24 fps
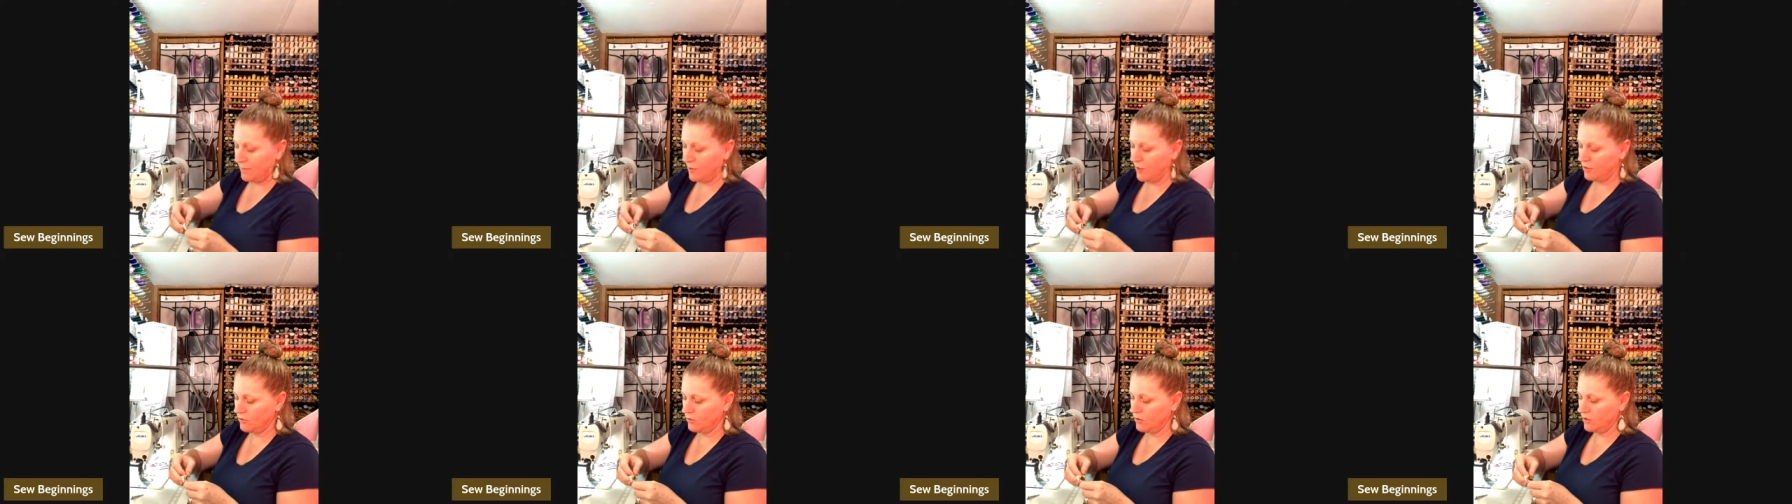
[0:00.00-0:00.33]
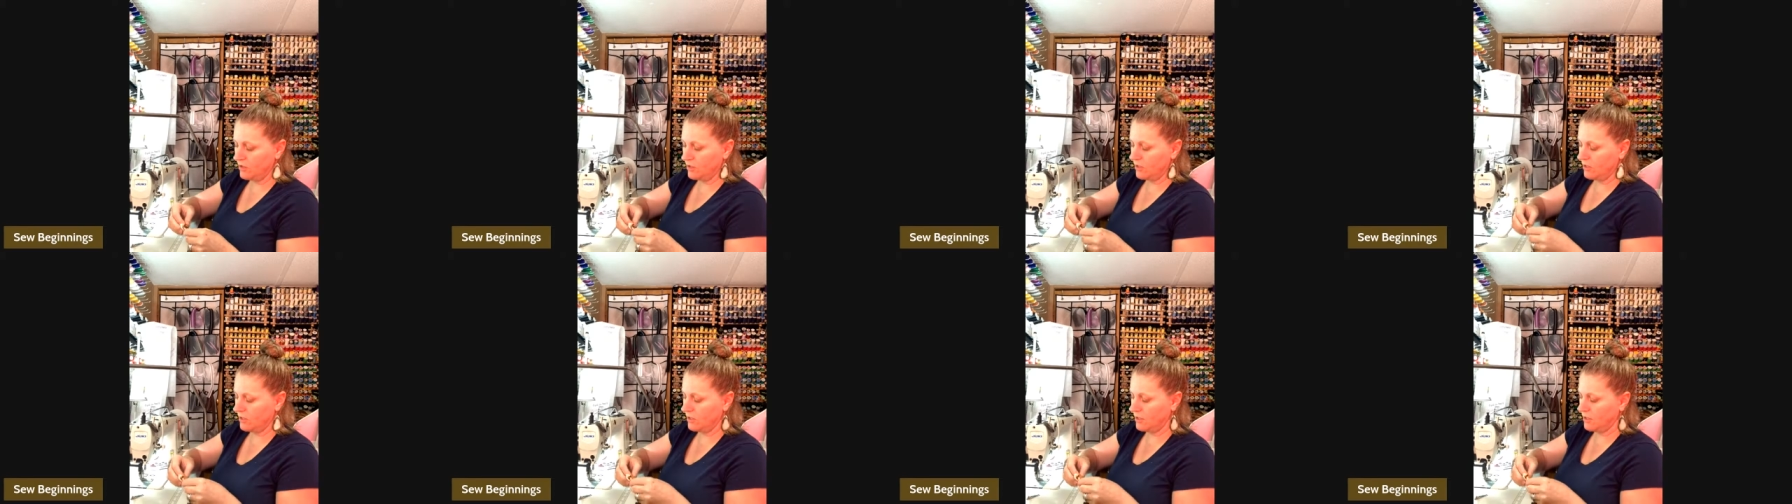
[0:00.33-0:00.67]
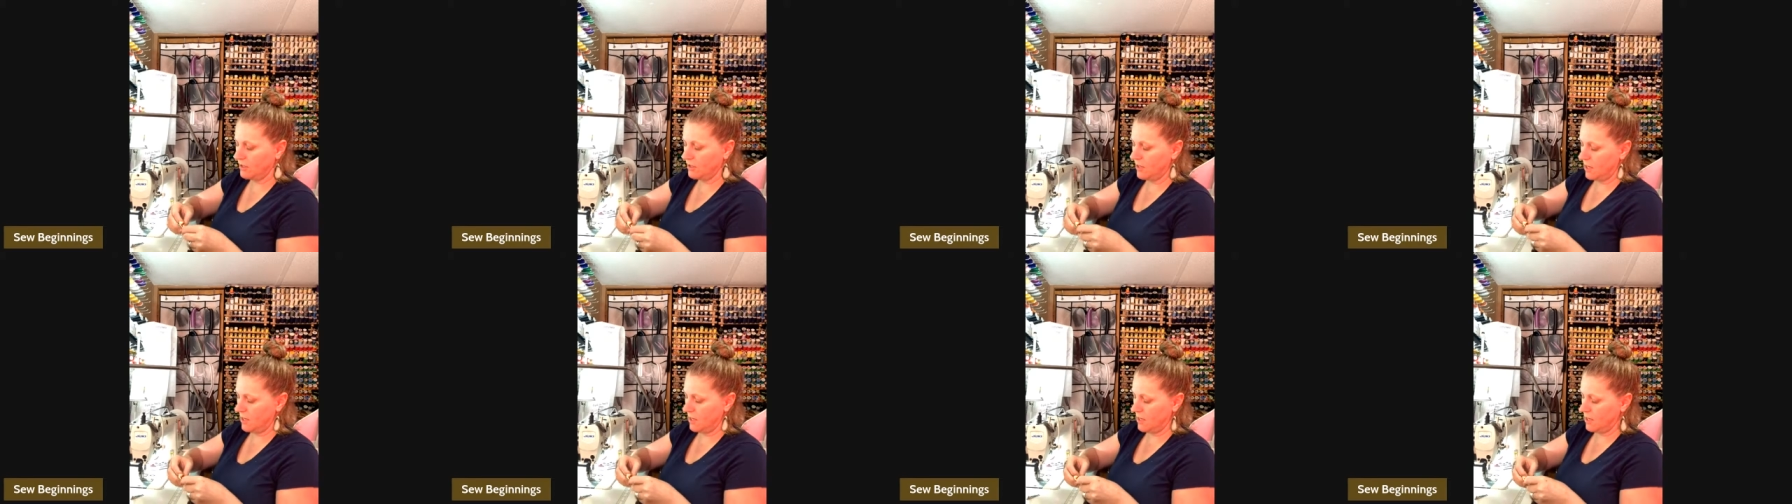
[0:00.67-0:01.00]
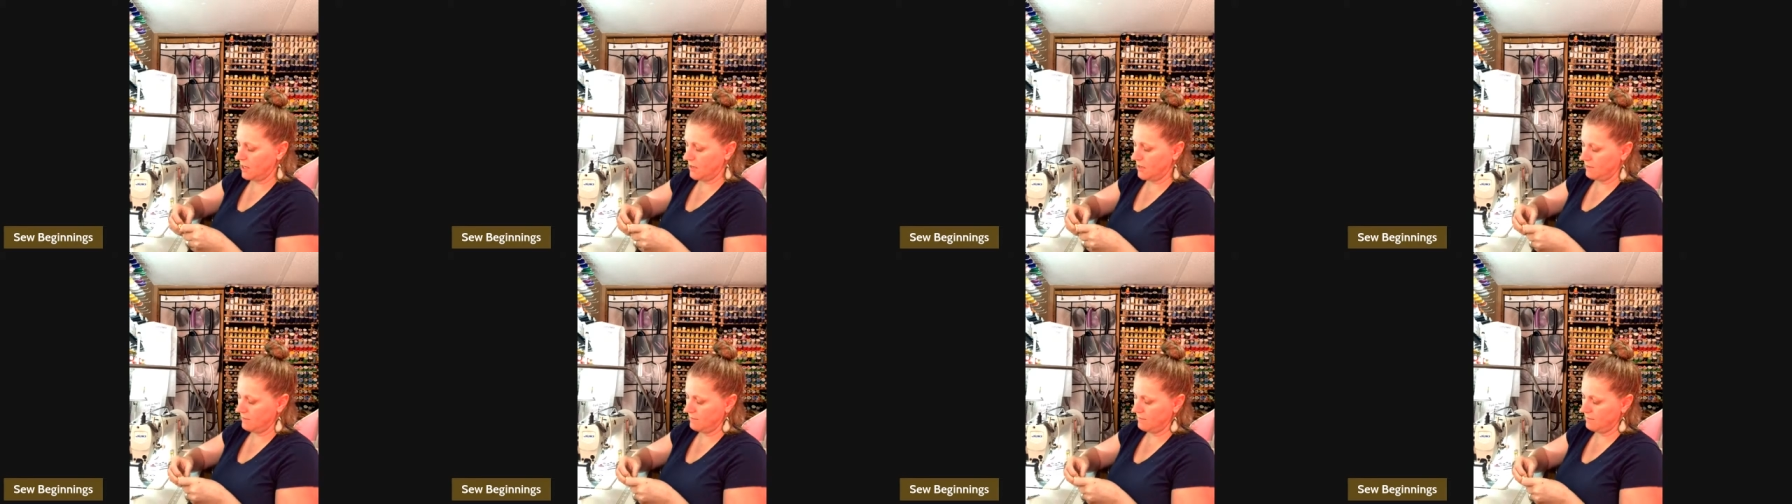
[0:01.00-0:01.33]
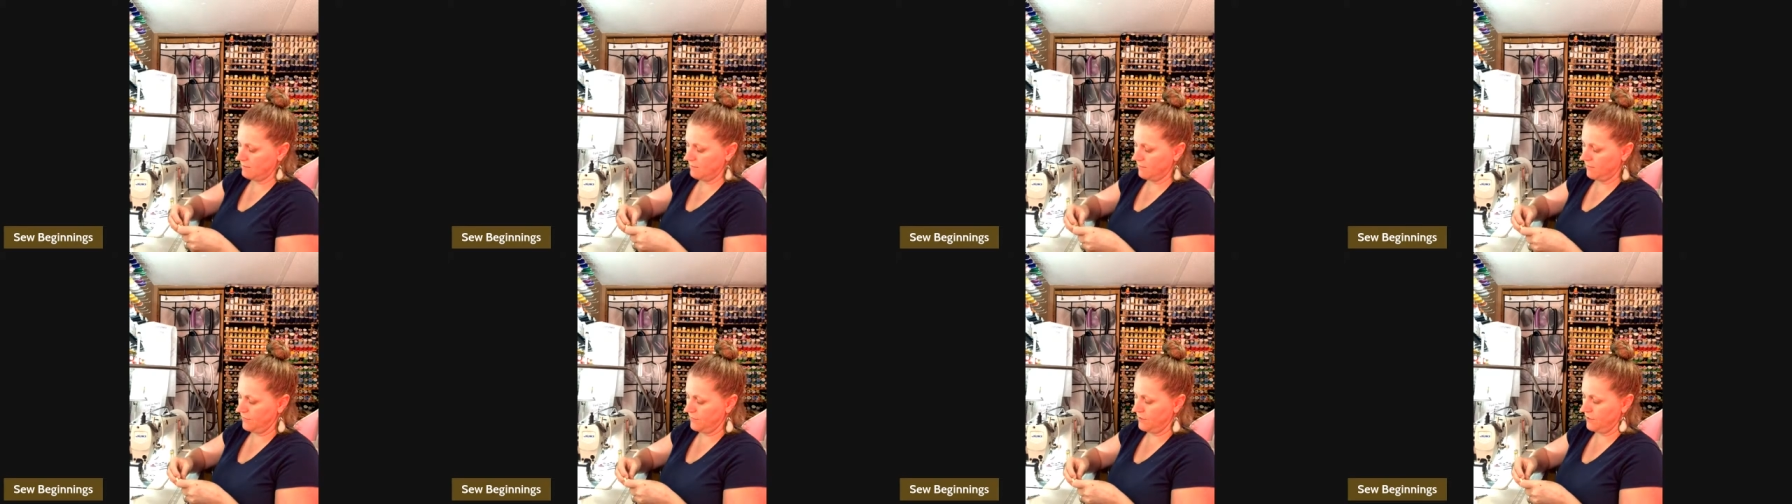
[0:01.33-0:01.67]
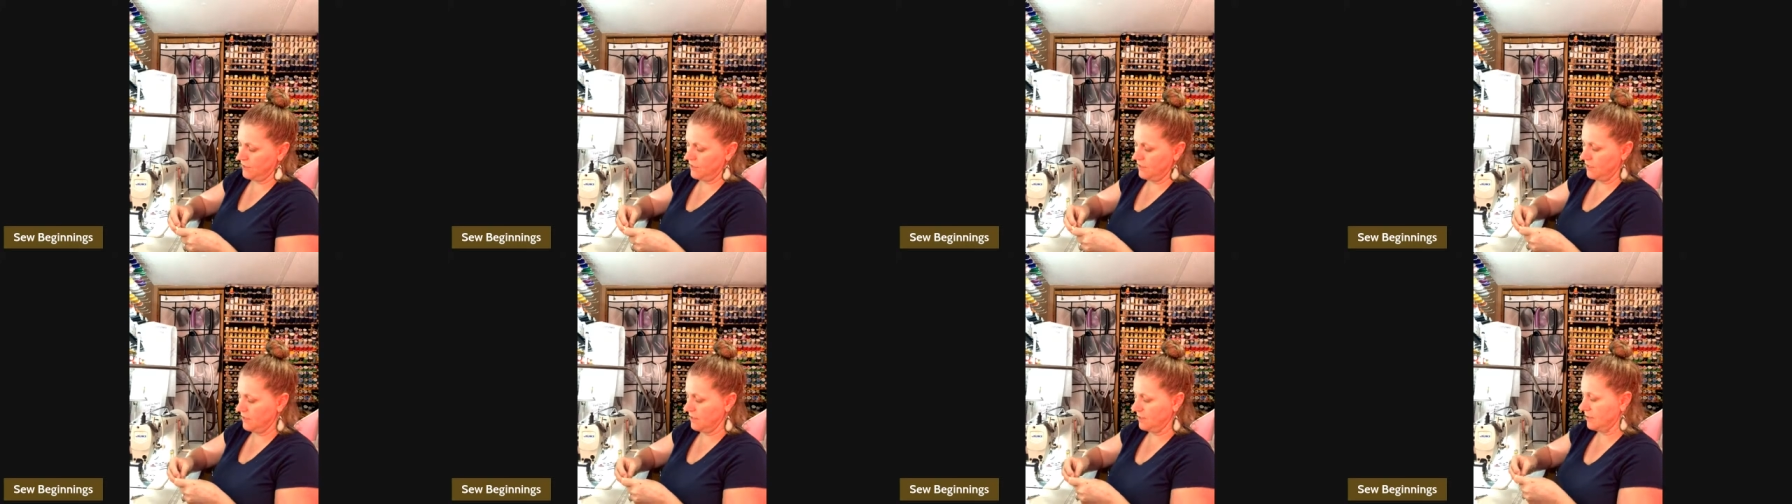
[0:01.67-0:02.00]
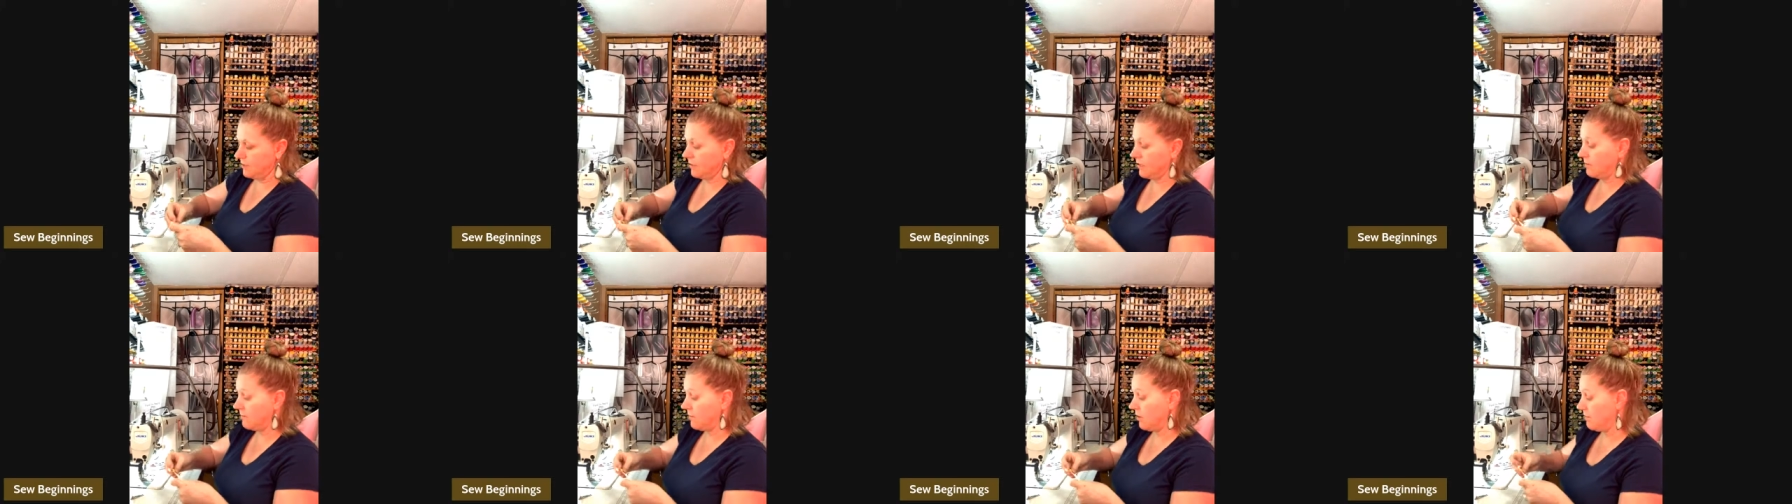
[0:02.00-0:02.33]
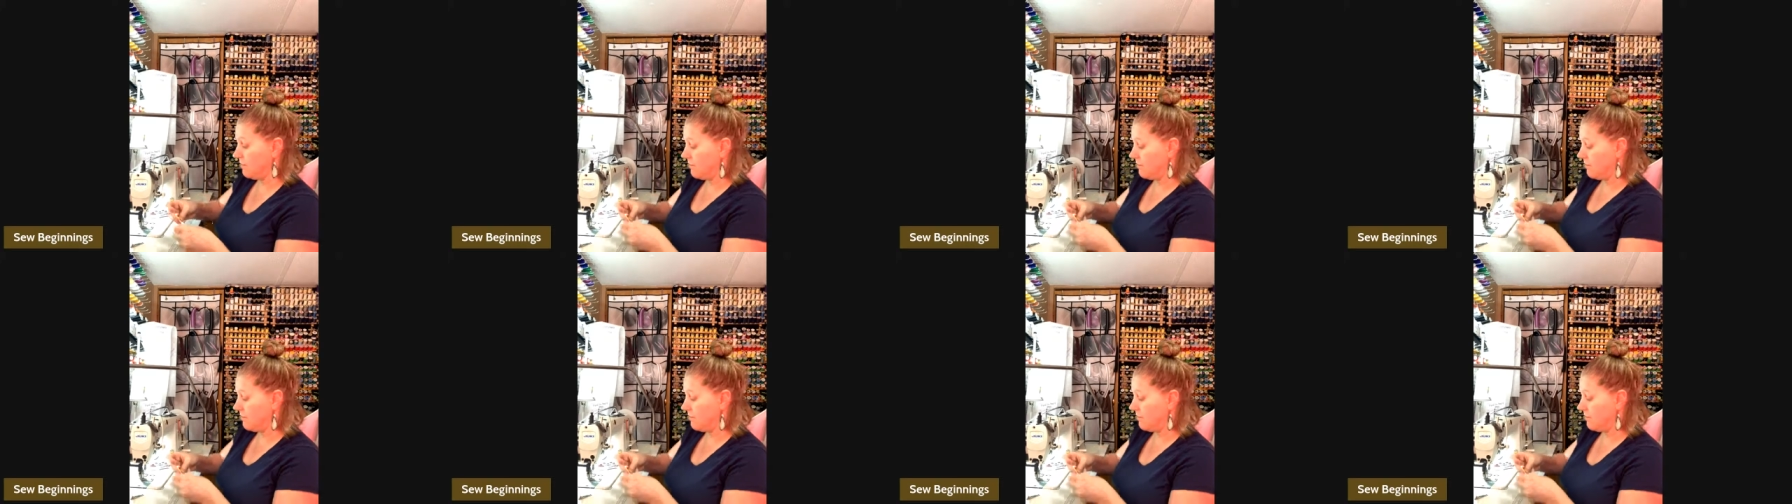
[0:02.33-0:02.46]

posted the summer